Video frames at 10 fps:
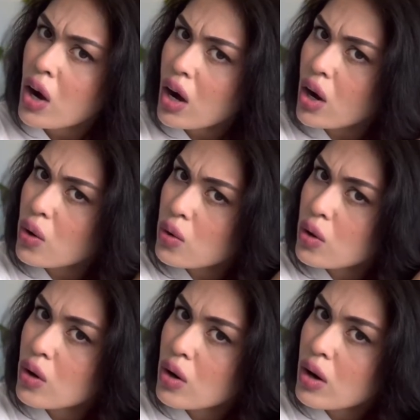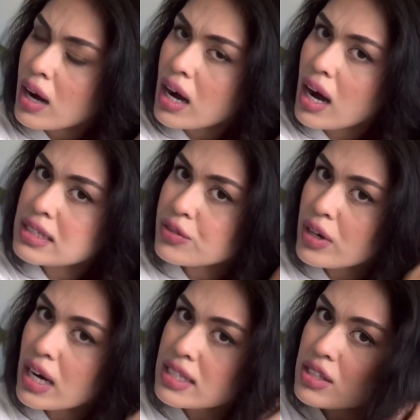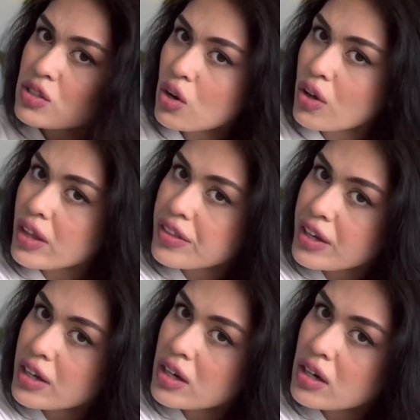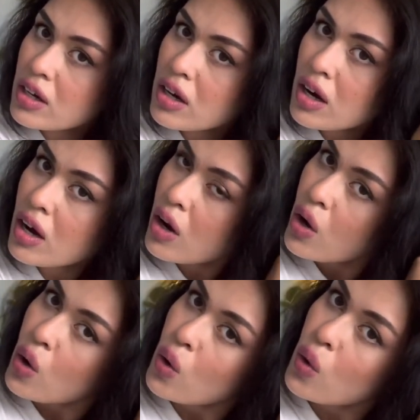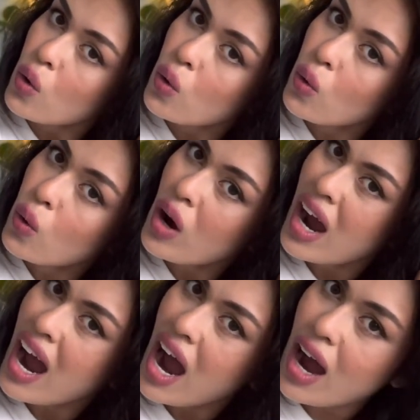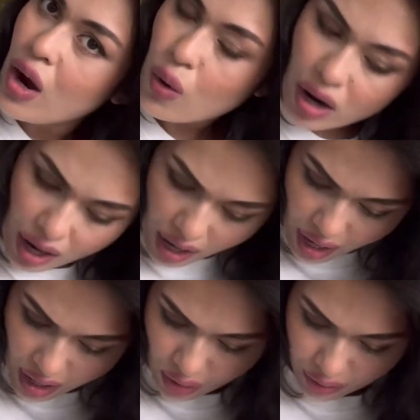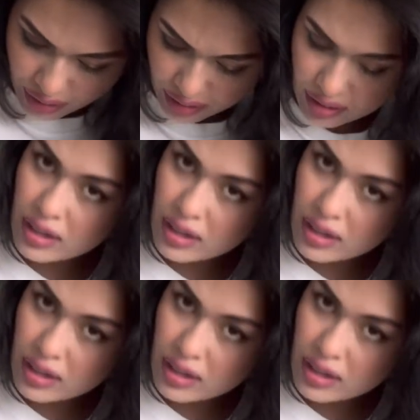Uh-oh, I didn't realise it's not got that thing. Oh, ow, okay.